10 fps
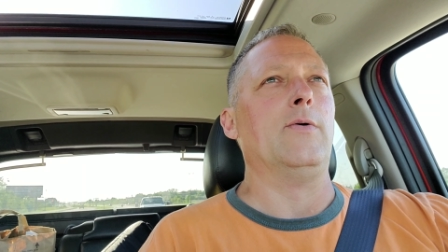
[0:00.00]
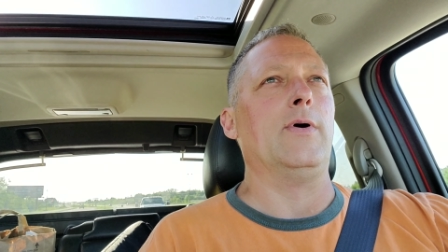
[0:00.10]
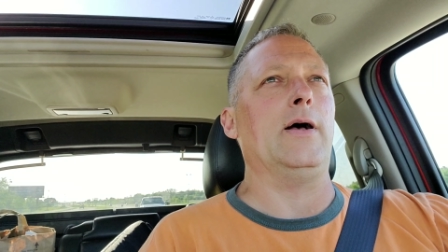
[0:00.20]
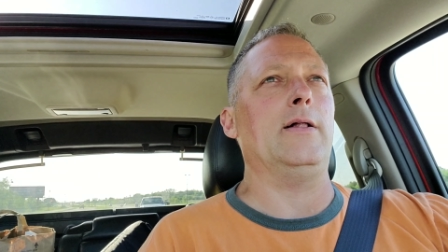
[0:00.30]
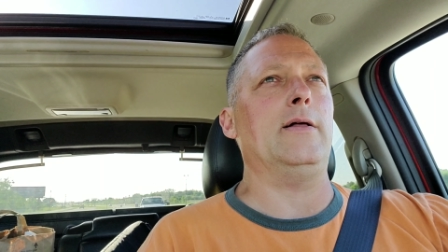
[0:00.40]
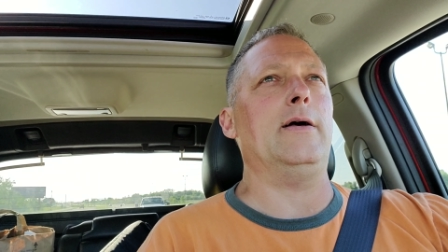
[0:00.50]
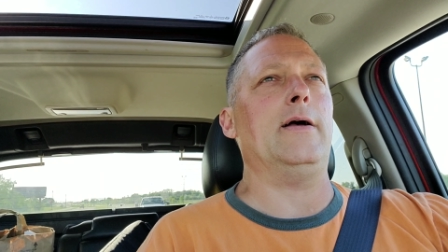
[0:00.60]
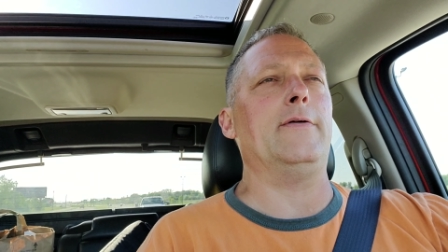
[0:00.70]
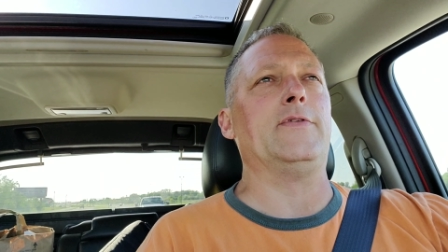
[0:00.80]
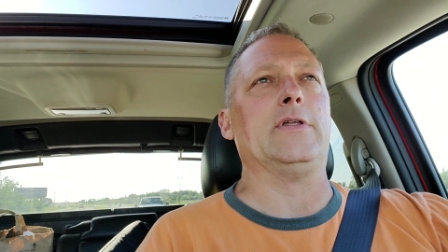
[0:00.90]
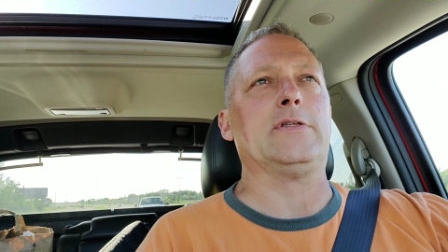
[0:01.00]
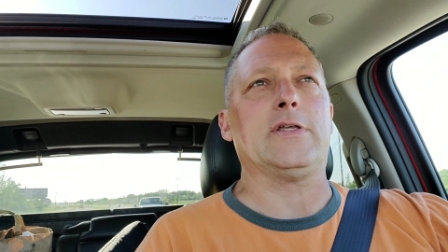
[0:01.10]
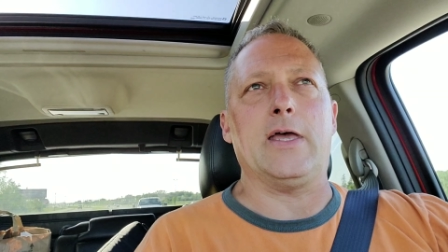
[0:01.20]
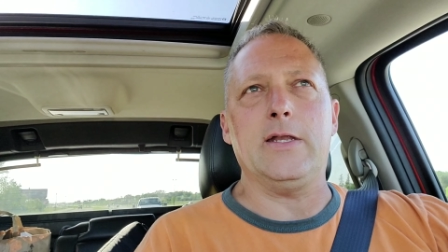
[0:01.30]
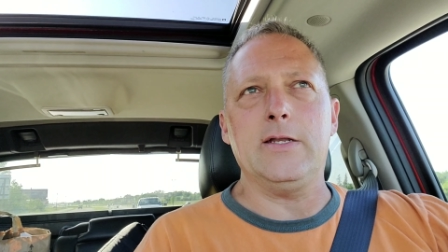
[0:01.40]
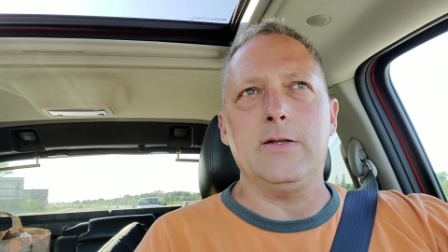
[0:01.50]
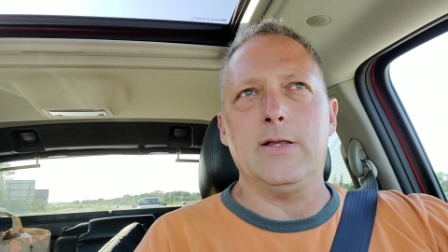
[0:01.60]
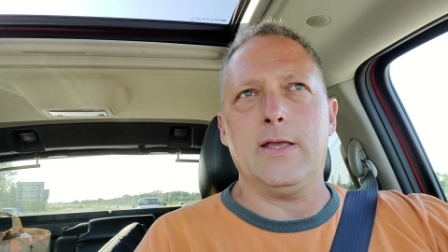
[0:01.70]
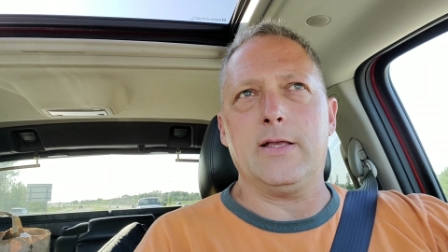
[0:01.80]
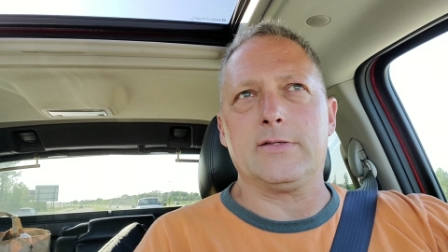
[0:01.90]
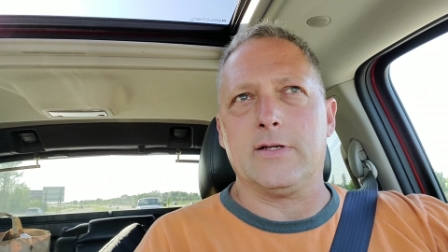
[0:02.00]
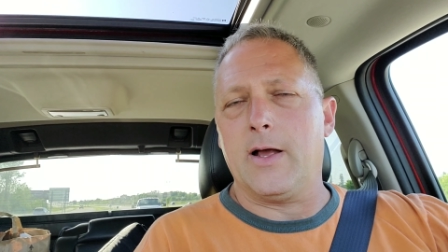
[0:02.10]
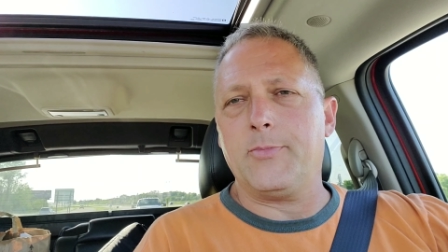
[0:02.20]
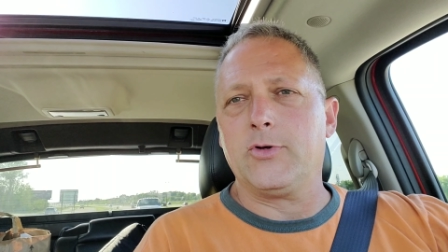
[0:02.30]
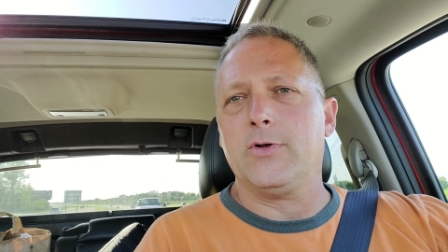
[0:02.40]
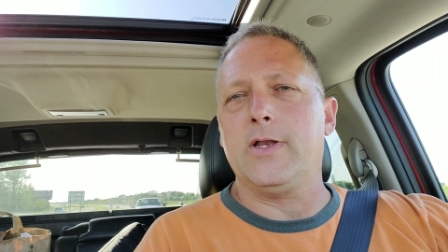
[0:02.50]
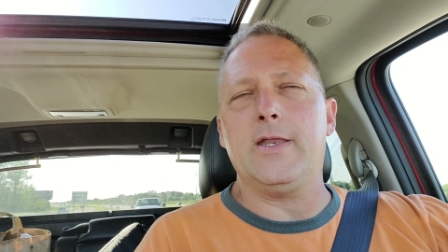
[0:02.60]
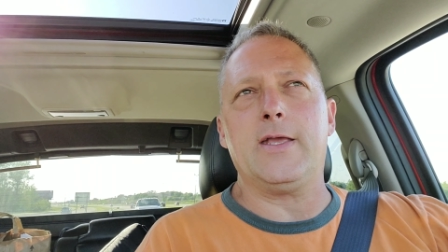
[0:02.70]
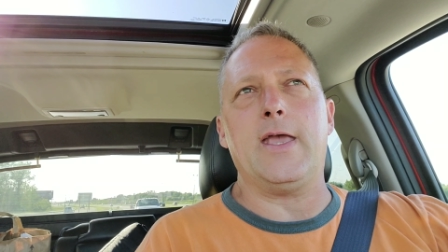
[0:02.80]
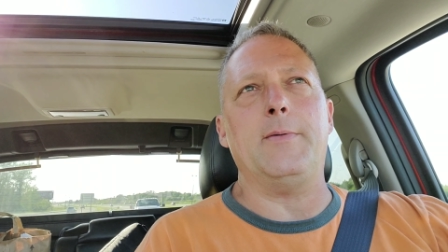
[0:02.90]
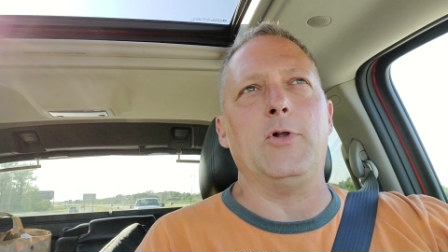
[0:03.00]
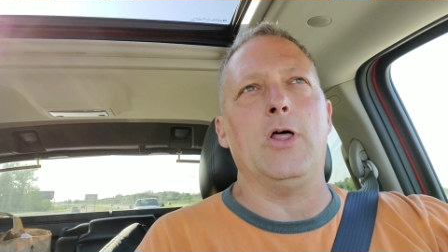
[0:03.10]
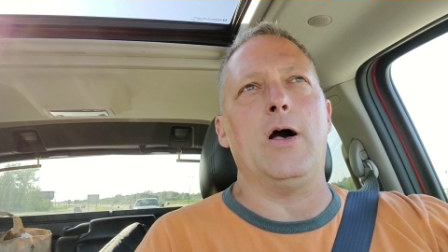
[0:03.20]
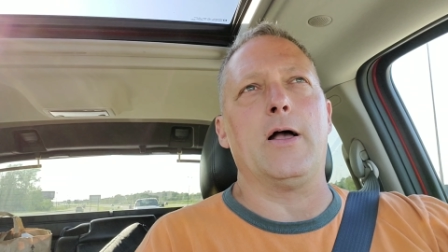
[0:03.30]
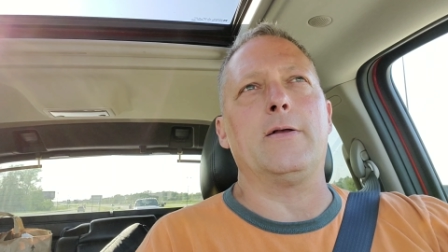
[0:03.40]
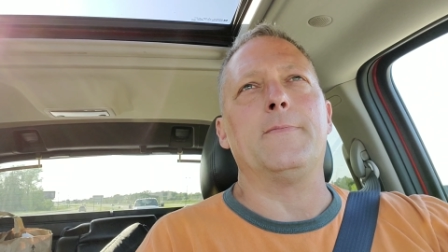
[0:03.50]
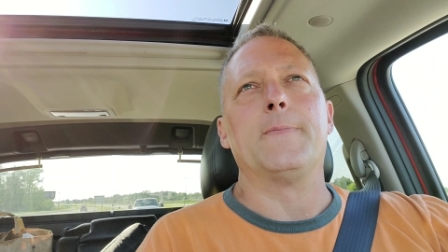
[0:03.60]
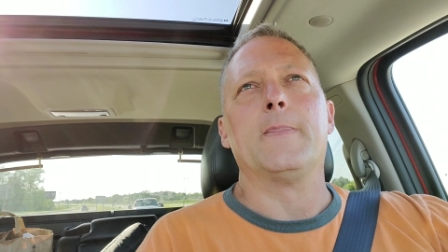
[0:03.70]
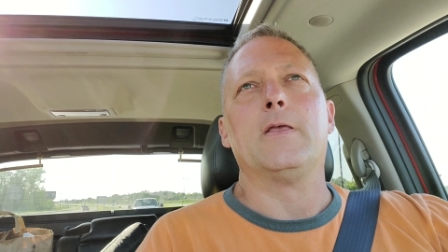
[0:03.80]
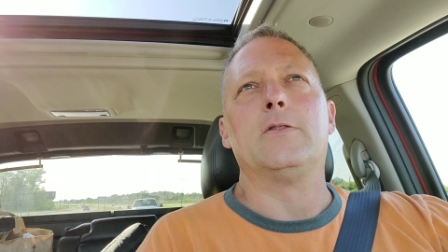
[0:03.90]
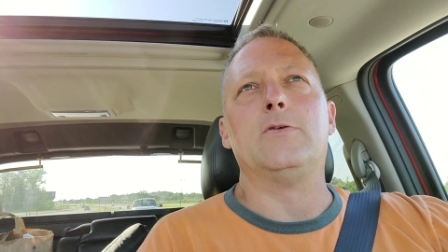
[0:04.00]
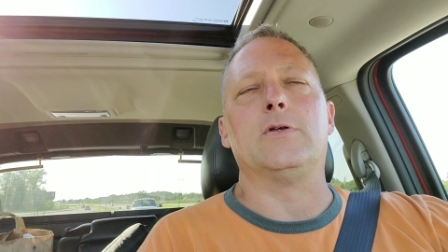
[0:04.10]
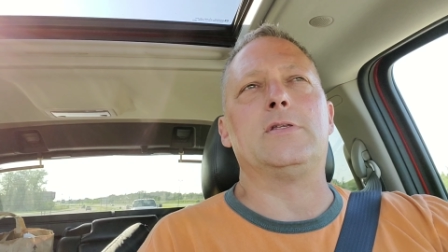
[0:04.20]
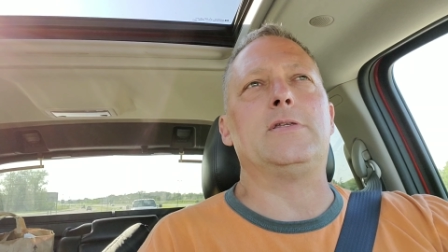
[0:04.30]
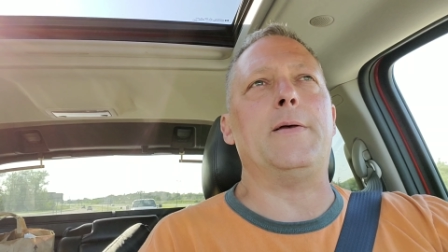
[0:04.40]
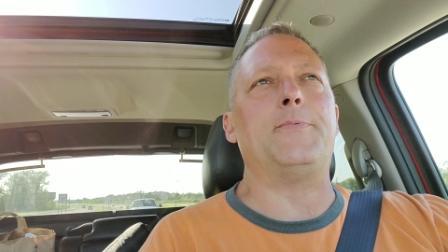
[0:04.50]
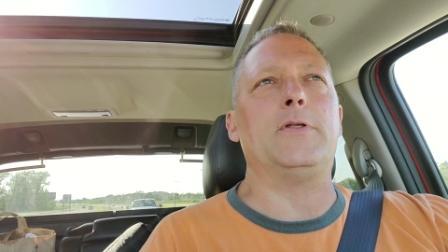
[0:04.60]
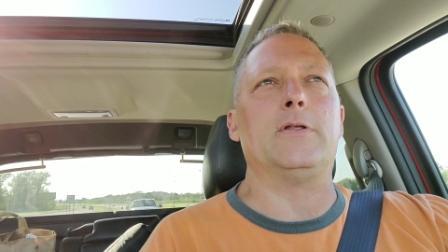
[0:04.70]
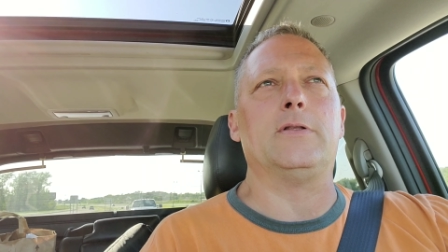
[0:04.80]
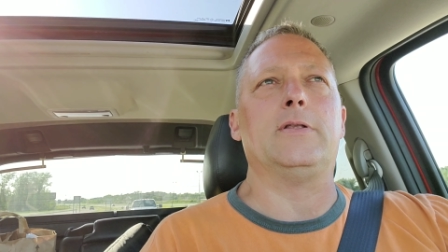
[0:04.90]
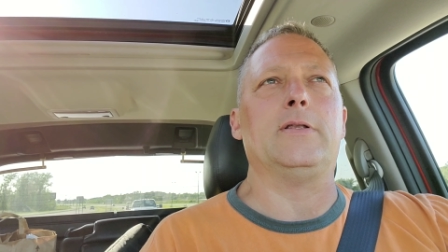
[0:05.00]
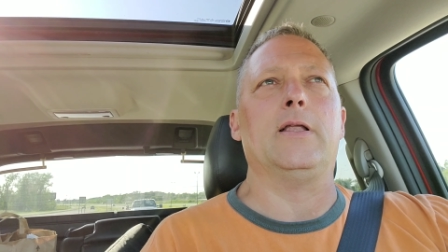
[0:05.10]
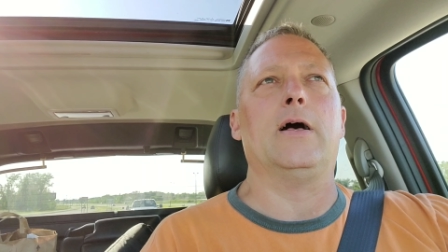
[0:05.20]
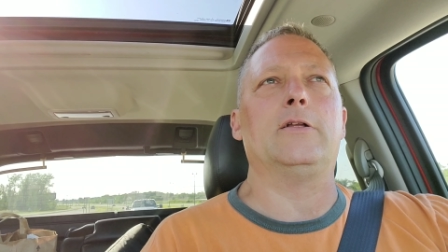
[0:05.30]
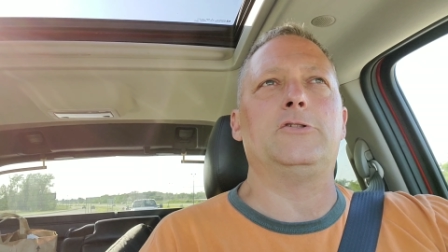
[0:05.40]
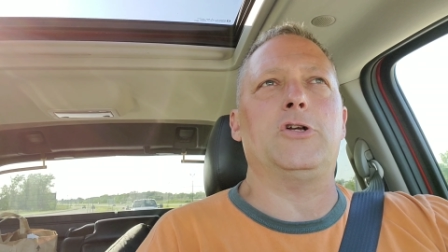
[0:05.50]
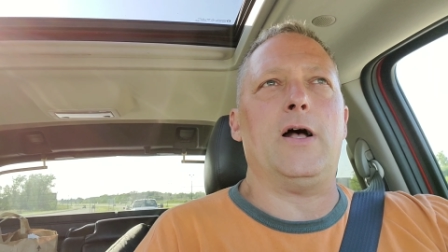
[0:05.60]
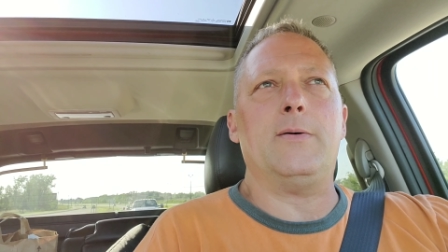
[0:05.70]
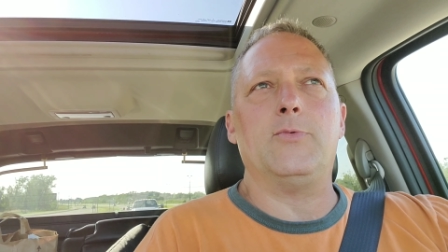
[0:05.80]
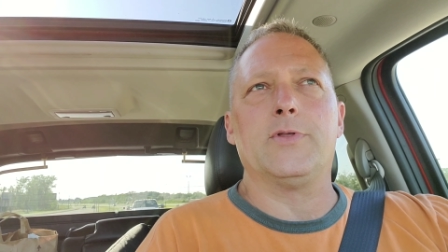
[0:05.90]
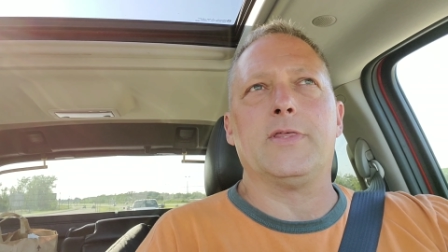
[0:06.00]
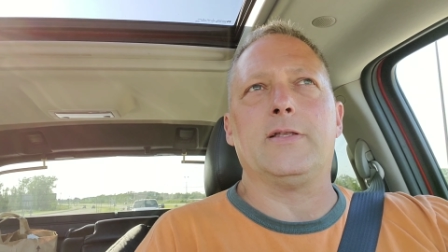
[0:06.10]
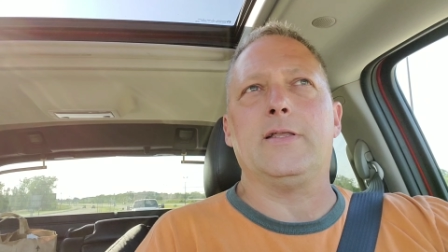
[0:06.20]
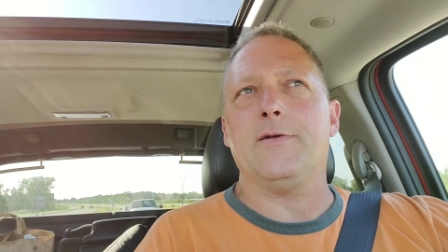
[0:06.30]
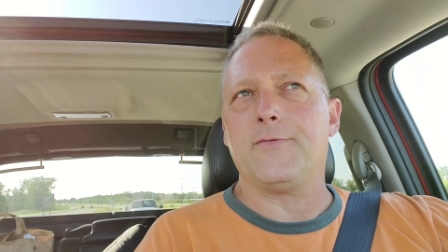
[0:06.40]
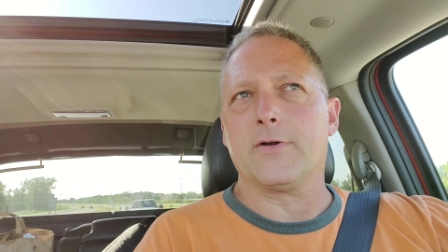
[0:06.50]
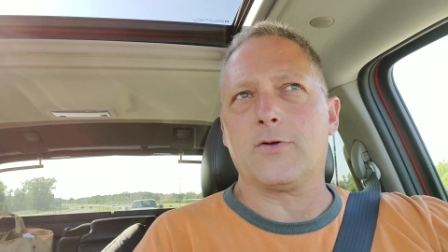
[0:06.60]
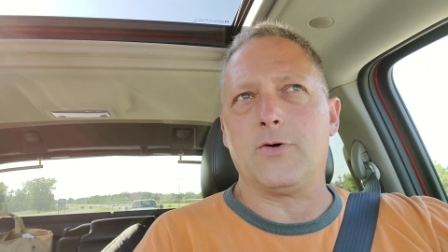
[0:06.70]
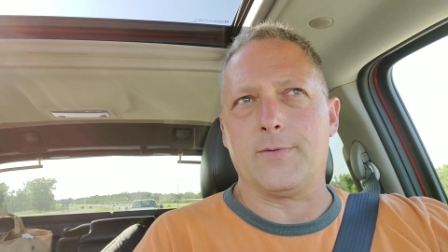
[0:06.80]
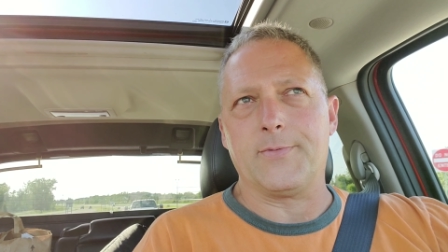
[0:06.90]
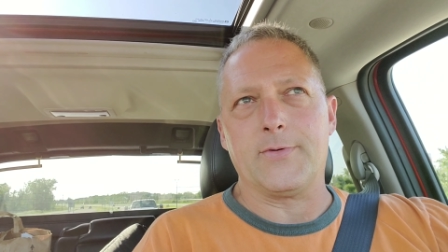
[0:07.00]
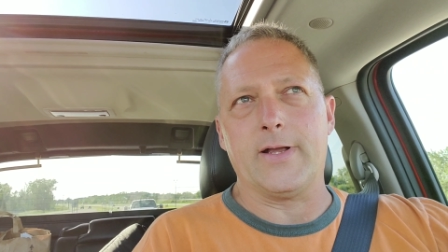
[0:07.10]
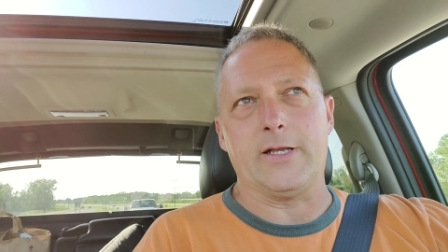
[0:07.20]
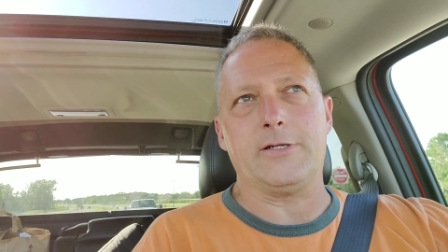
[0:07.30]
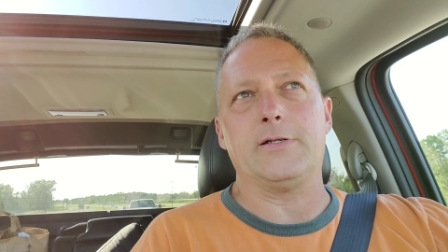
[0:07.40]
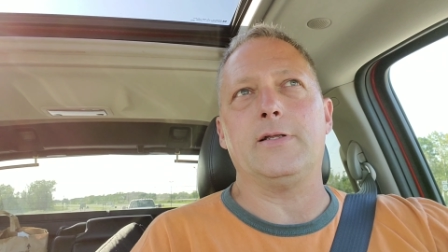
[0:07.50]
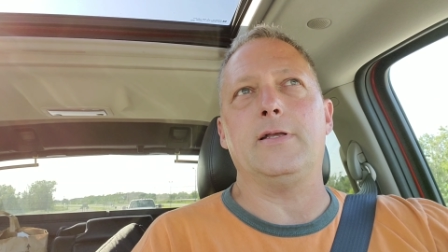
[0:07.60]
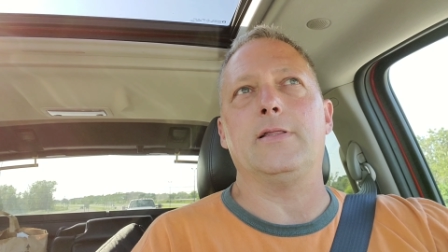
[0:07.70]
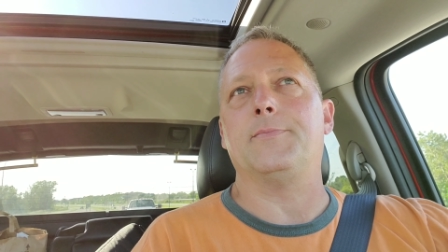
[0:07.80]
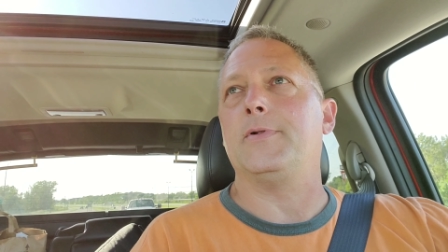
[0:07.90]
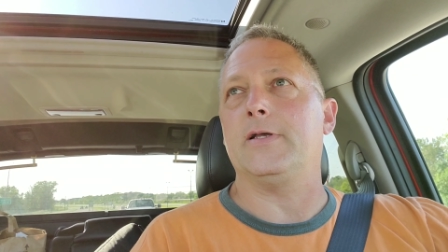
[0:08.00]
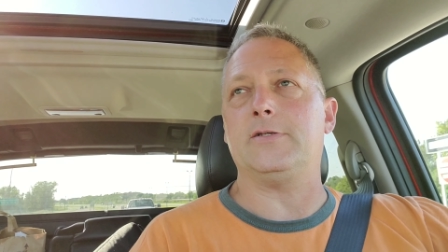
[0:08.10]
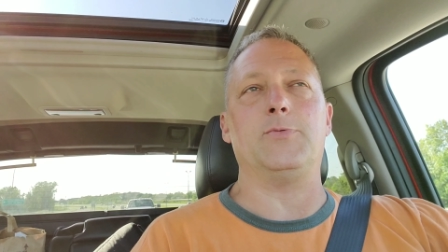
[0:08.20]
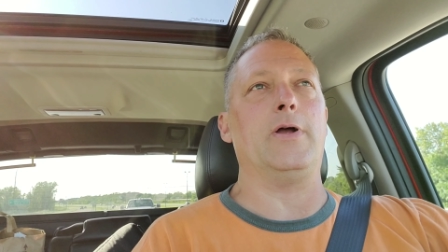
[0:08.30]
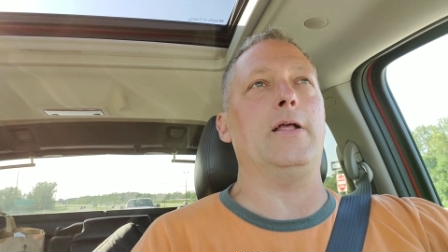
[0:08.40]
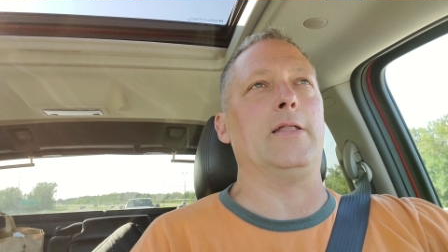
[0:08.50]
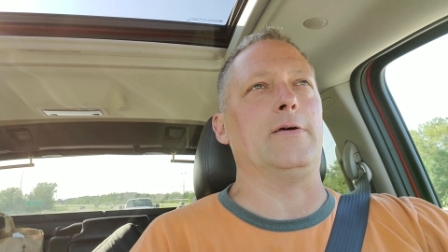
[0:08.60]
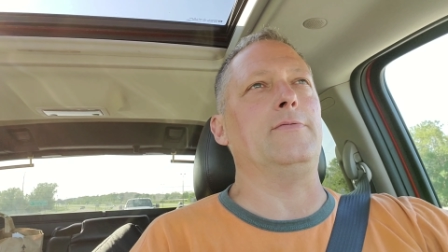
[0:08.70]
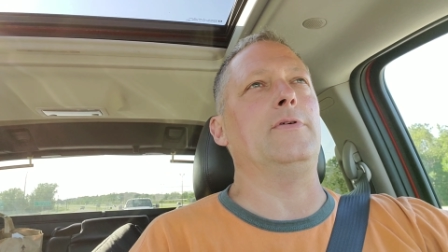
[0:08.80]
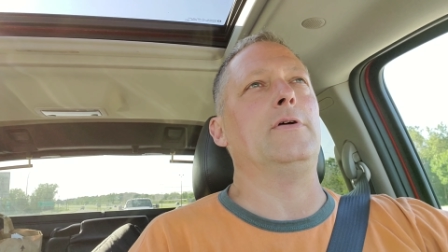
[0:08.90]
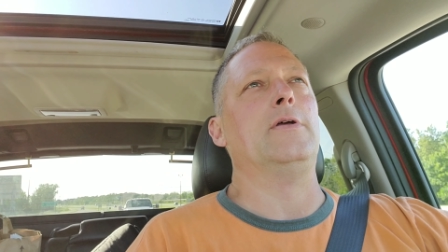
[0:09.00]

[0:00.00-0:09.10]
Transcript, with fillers: Well, I've decided as an opportunity came along to accept it a job with a different corporation in the place where I lived